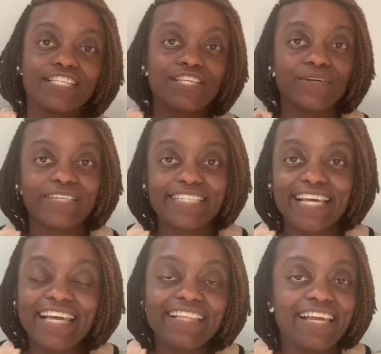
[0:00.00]
So the
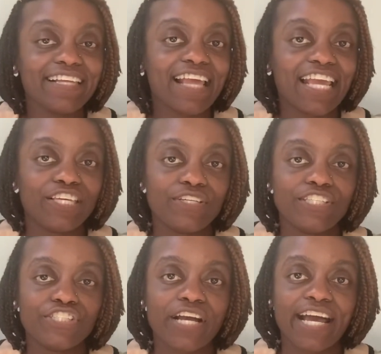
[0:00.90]
second thing that you
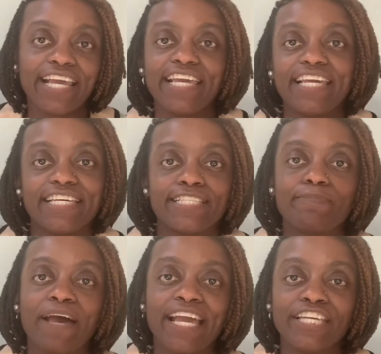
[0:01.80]
could try is
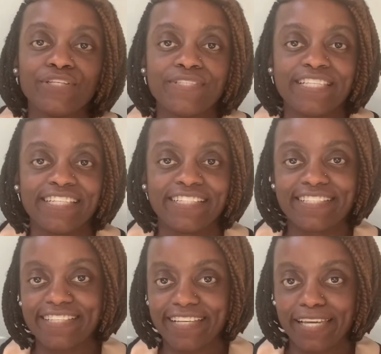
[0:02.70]
by using
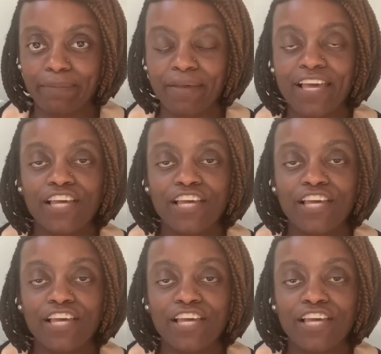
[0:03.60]
steam.